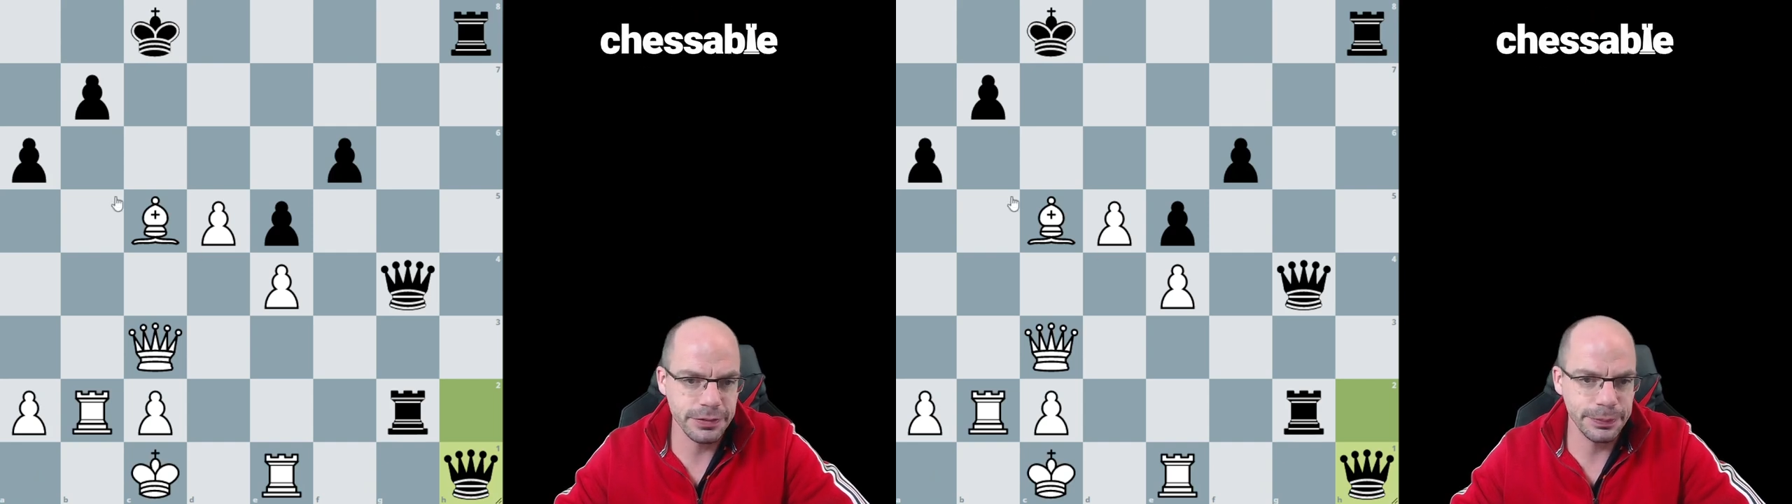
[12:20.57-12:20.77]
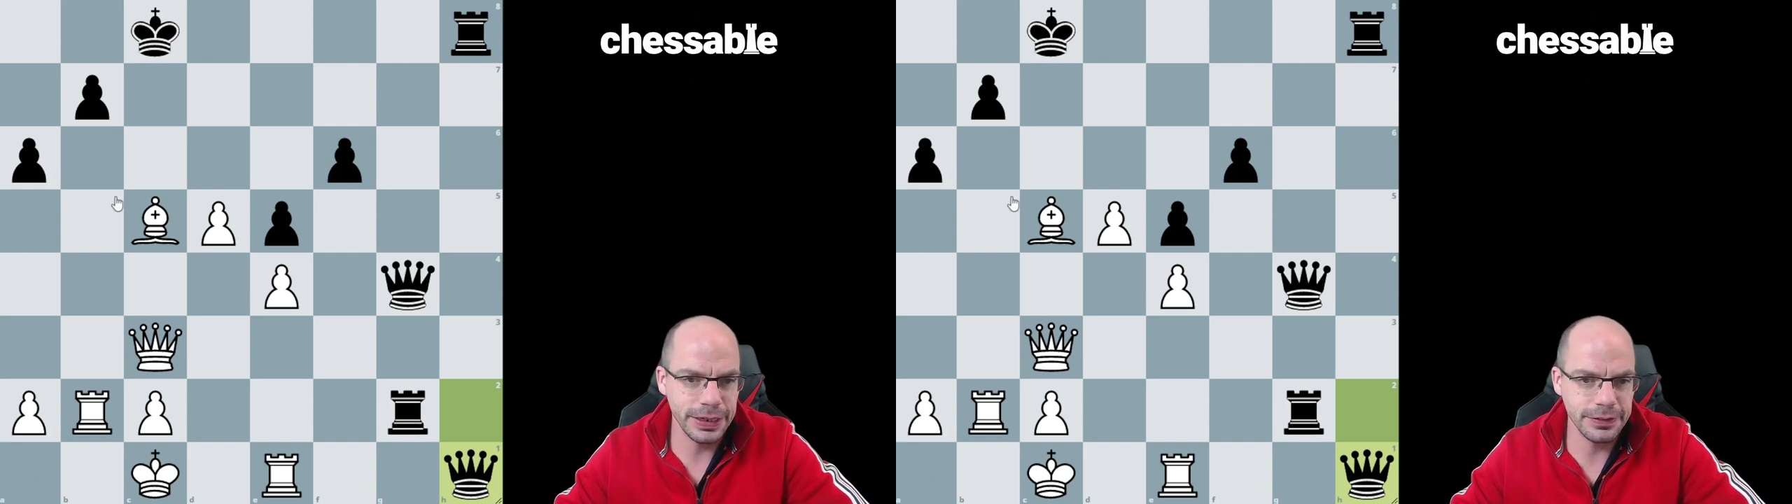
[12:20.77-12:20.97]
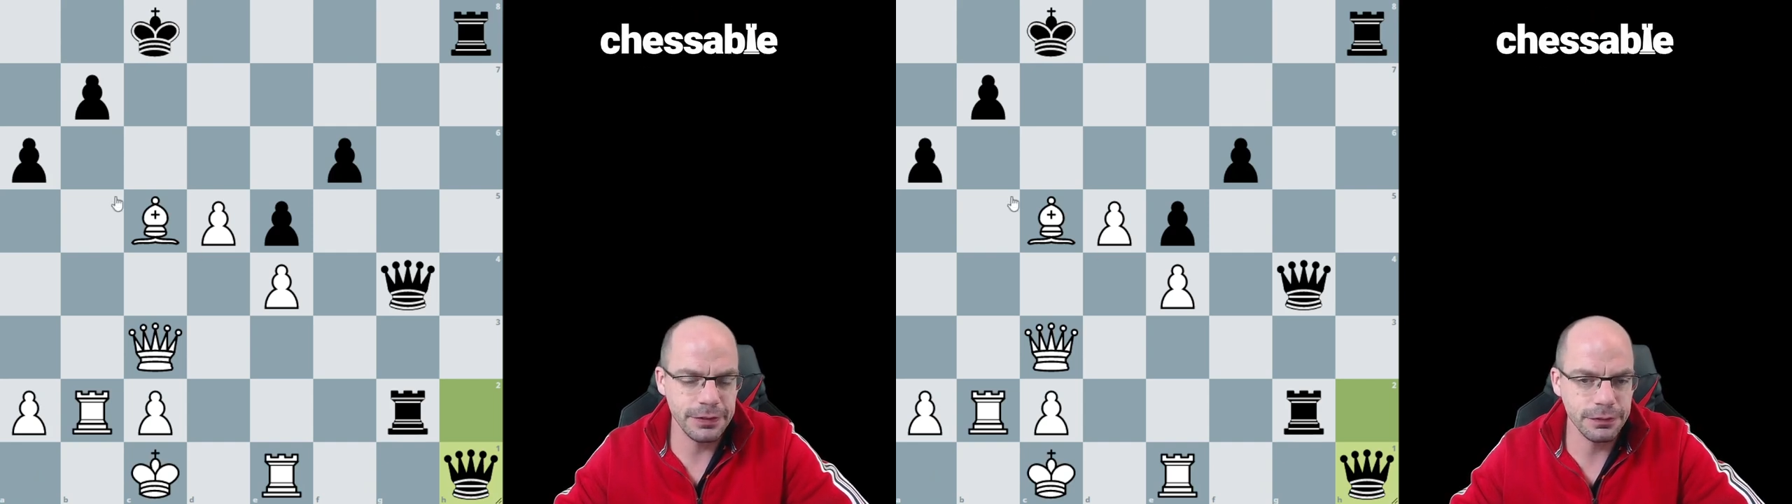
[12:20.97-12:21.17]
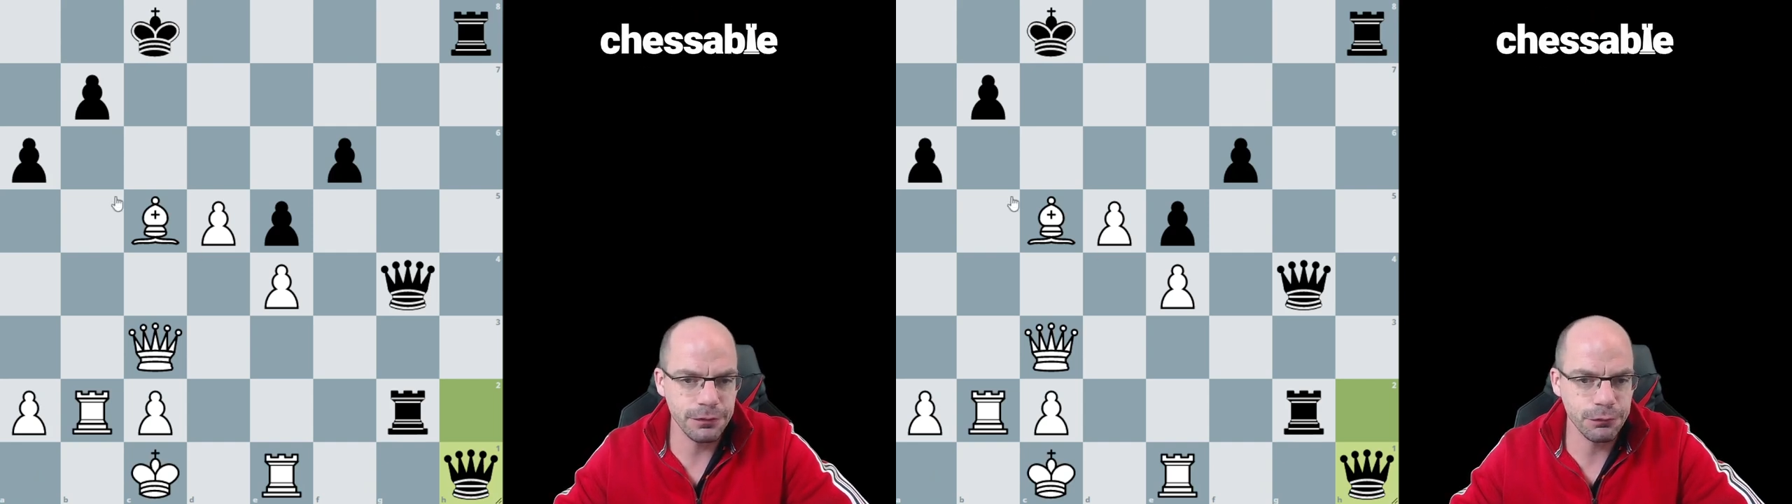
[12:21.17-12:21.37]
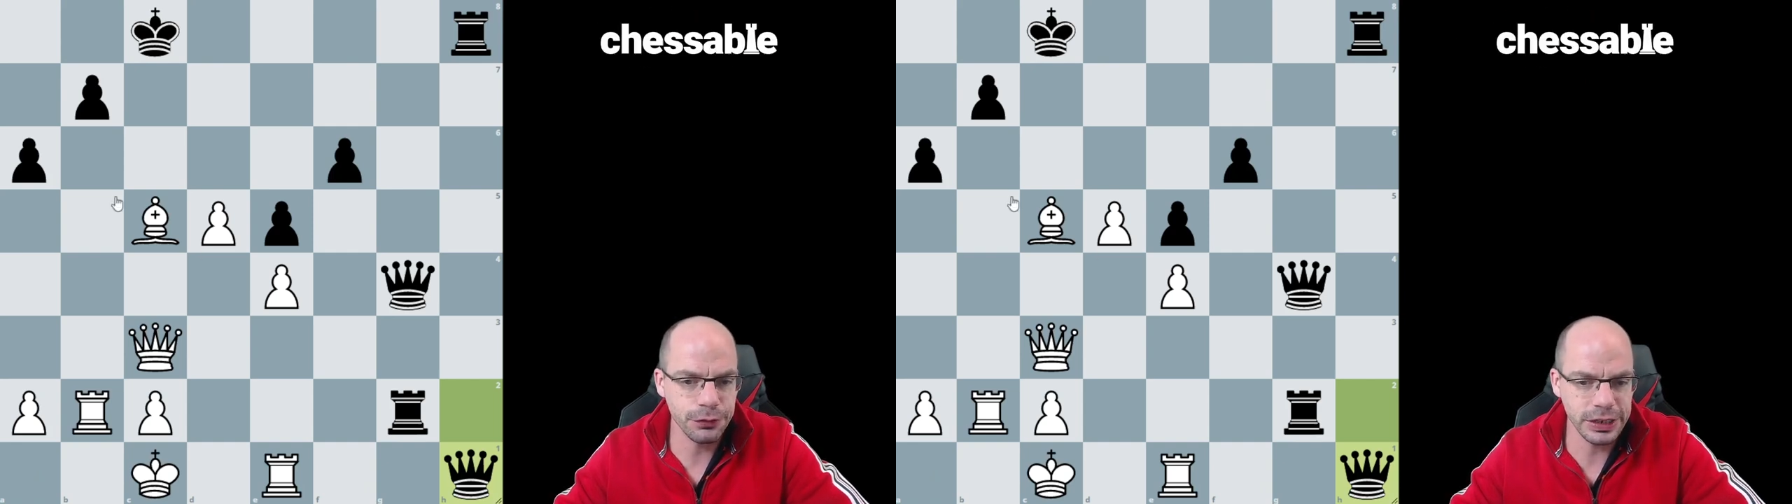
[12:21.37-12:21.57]
mate in
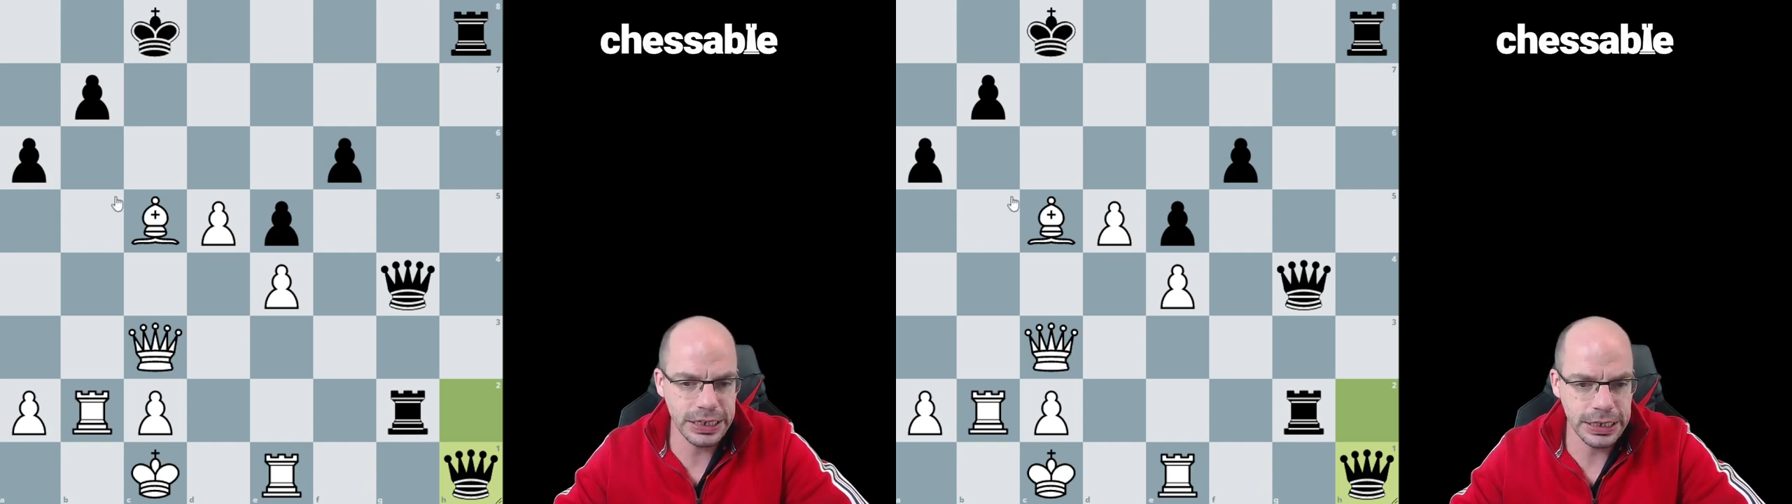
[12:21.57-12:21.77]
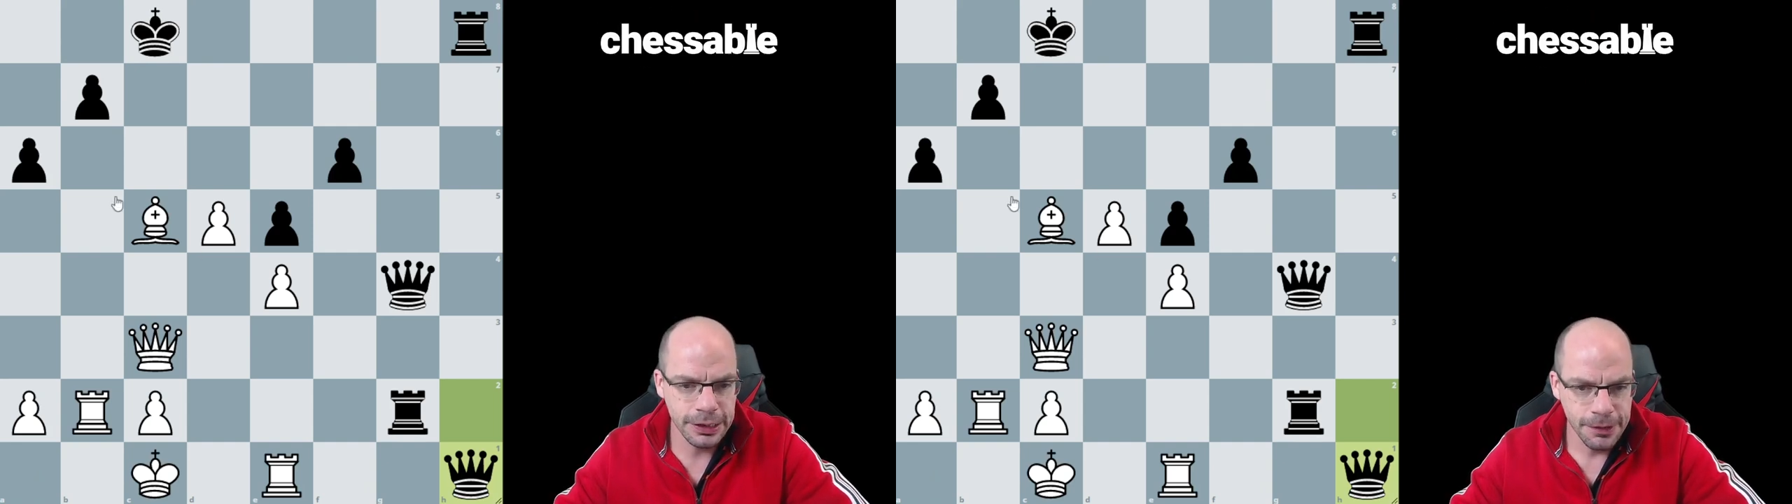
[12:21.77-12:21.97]
three,